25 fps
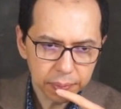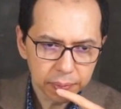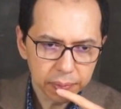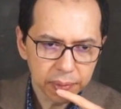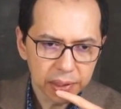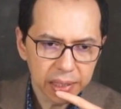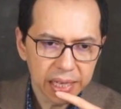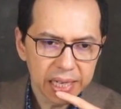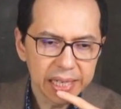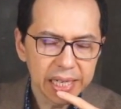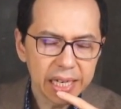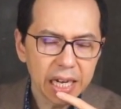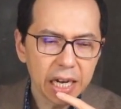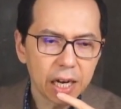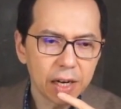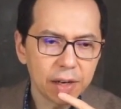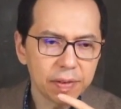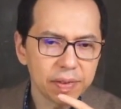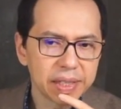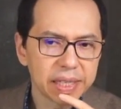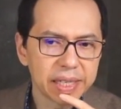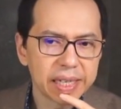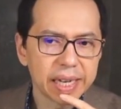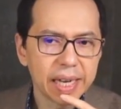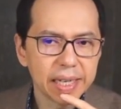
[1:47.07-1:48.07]
And now
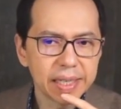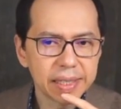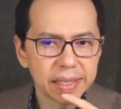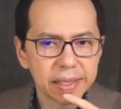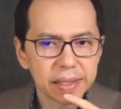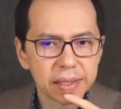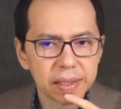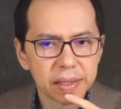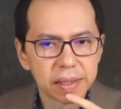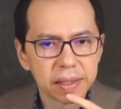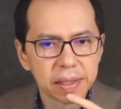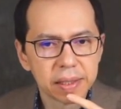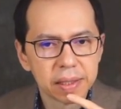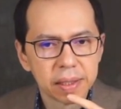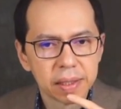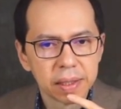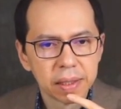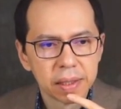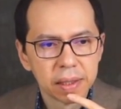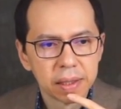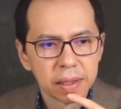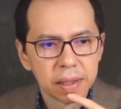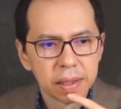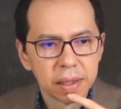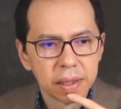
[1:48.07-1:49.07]
after castles,
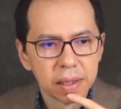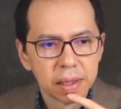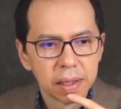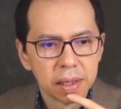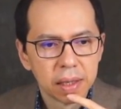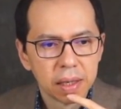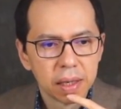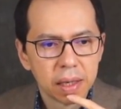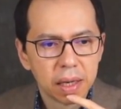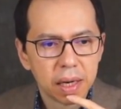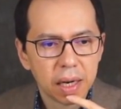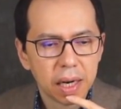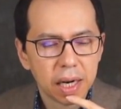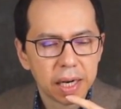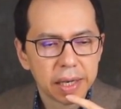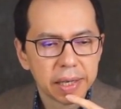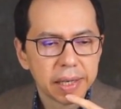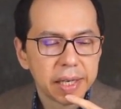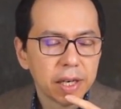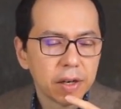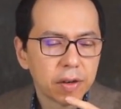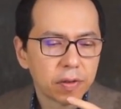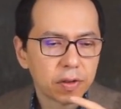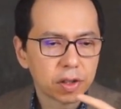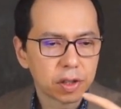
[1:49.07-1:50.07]

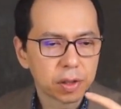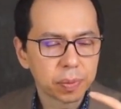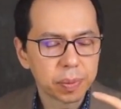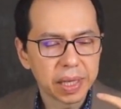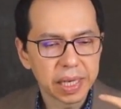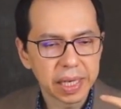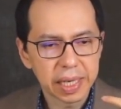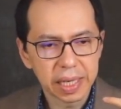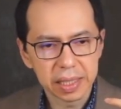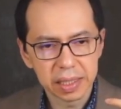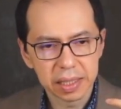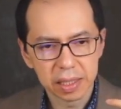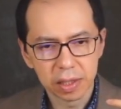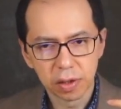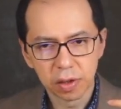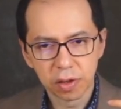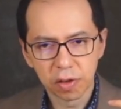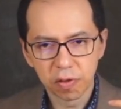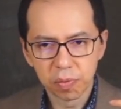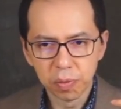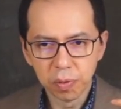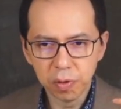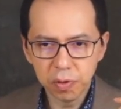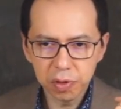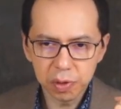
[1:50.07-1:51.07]
here of course Black has a lot
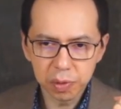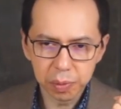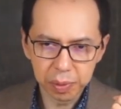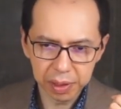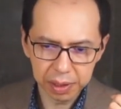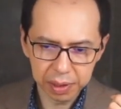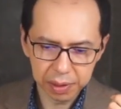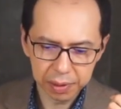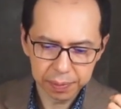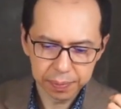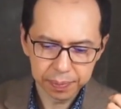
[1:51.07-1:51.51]
of moves, but